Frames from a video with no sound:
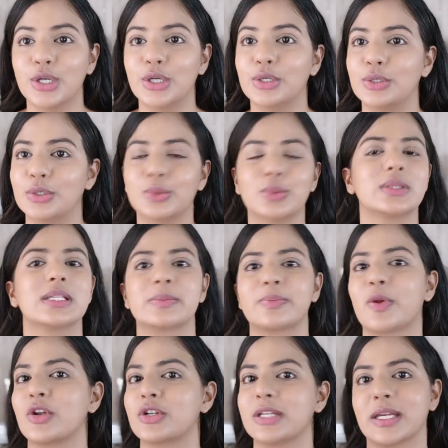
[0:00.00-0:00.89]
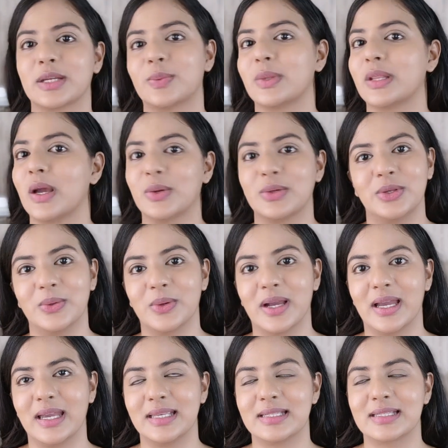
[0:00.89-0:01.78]
do this project without you
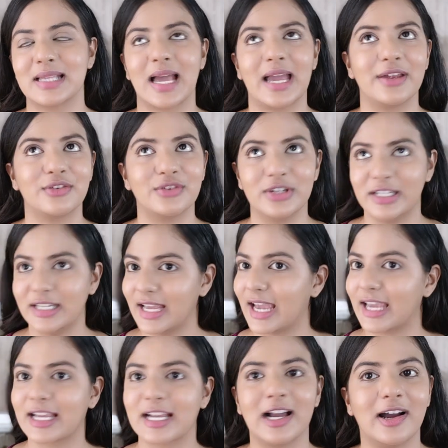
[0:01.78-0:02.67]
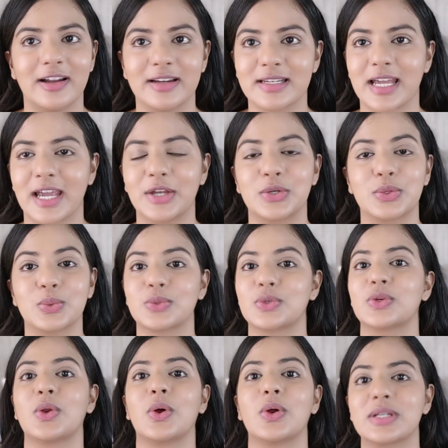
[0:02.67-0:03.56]
guys i really i can't i
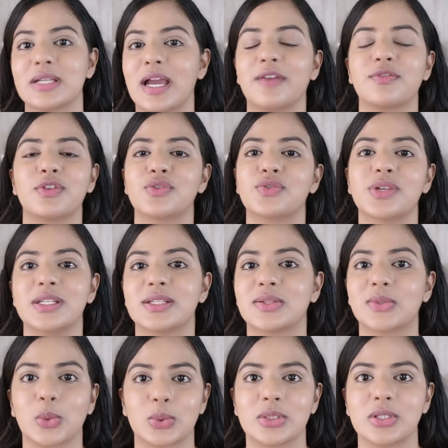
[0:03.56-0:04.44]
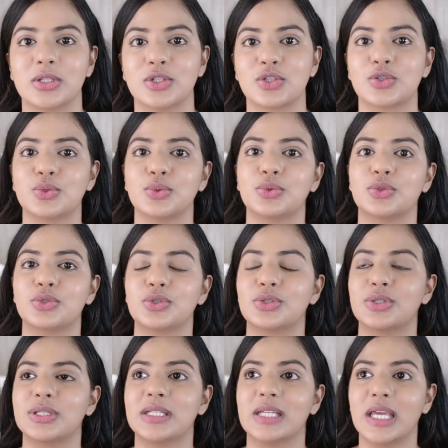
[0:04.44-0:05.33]
don't have the resources to
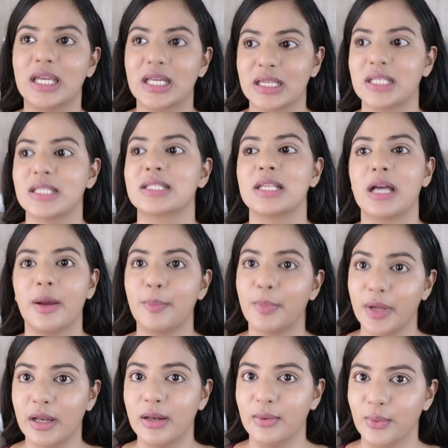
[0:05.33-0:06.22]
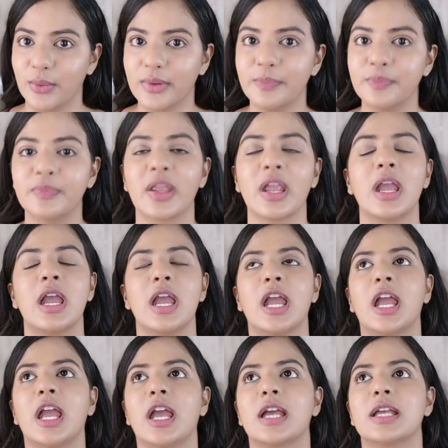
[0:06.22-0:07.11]
take this up alone
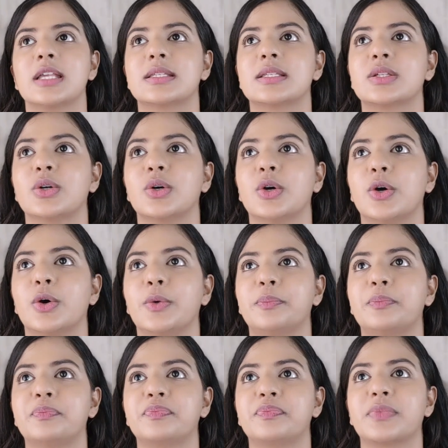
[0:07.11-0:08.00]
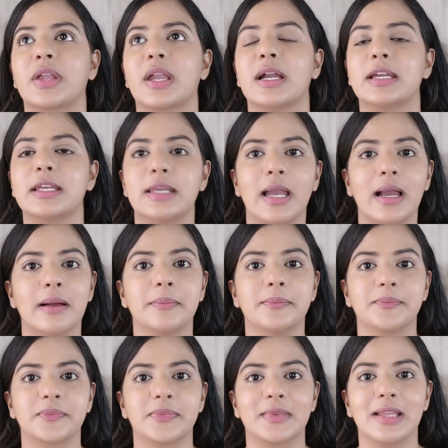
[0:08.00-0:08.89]
so yeah
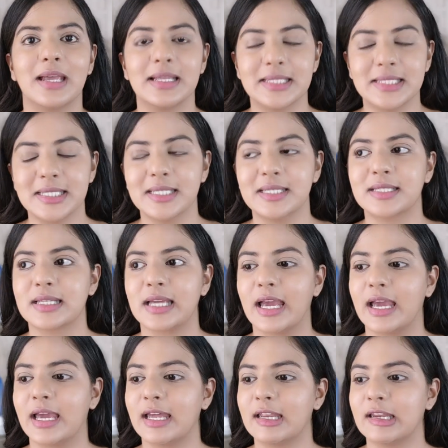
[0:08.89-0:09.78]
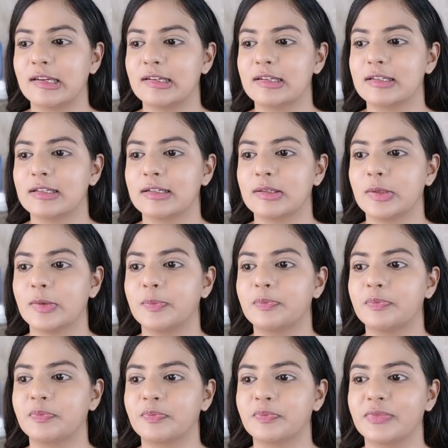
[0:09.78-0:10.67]
that's it and
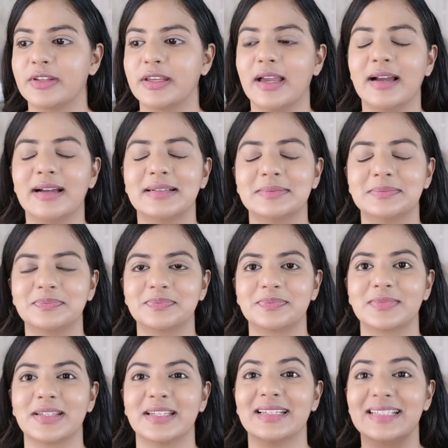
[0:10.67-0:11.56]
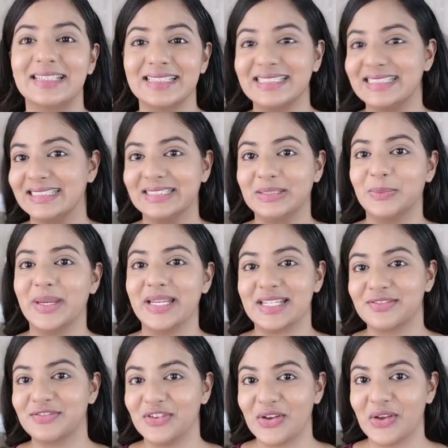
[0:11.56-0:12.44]
um, yeah
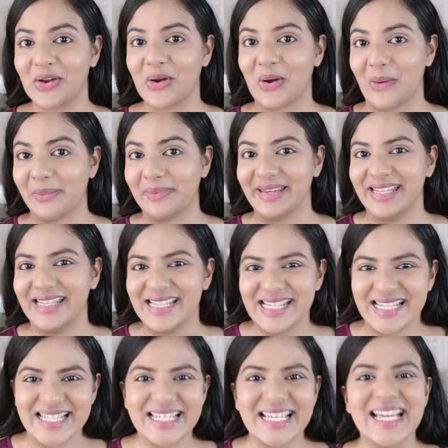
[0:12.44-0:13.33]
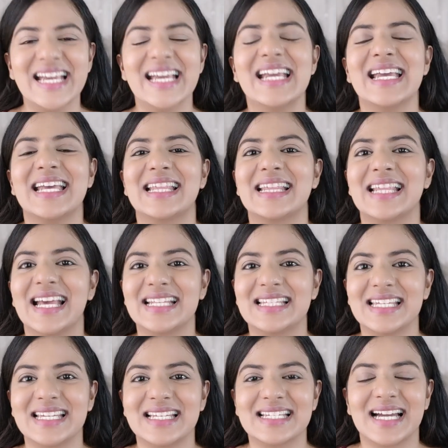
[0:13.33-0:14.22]
waiting for your comments
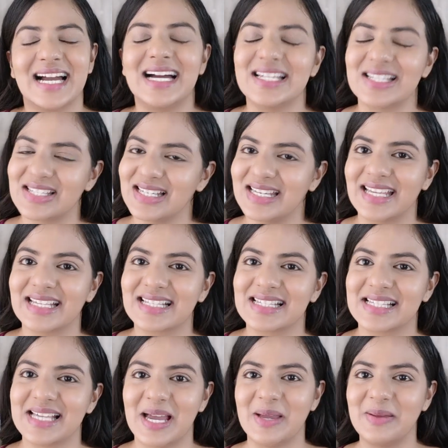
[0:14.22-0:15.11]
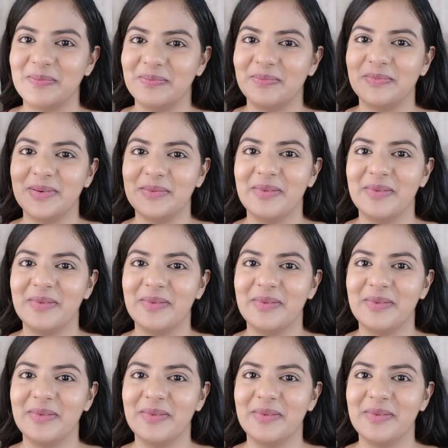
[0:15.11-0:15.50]
that's it. Until next time. Bye